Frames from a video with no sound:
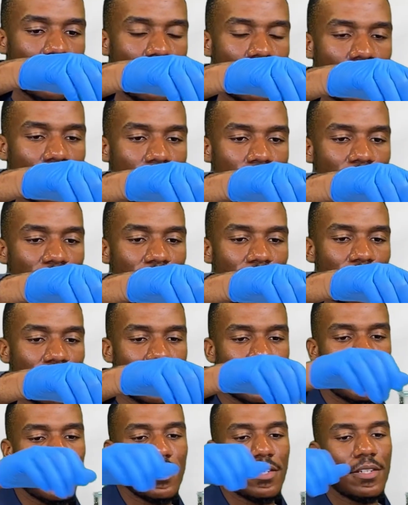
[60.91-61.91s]
hot
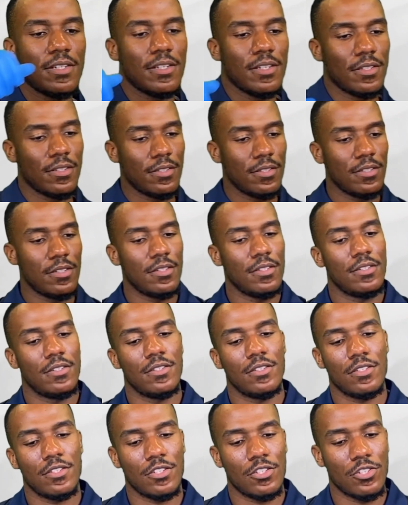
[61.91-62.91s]
plate,
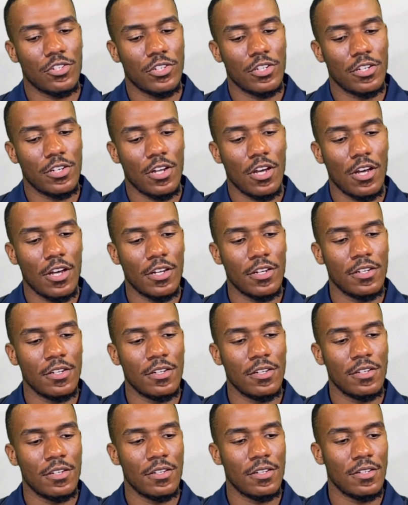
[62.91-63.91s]
turn it on,